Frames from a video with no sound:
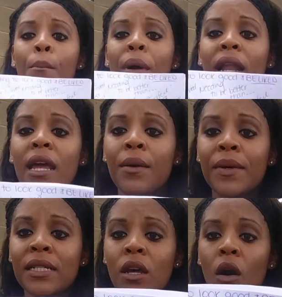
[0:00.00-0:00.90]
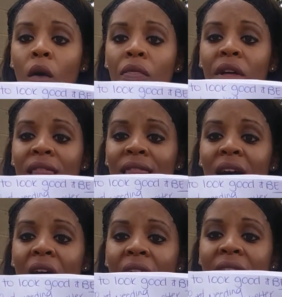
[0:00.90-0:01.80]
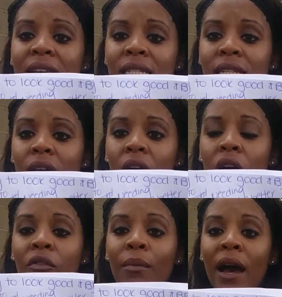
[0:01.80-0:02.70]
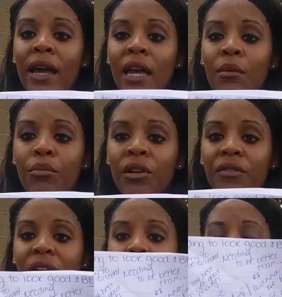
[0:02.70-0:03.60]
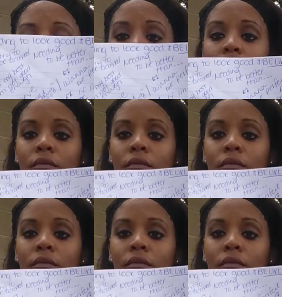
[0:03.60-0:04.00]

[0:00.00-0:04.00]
But it was called The Lies of My Imperfection.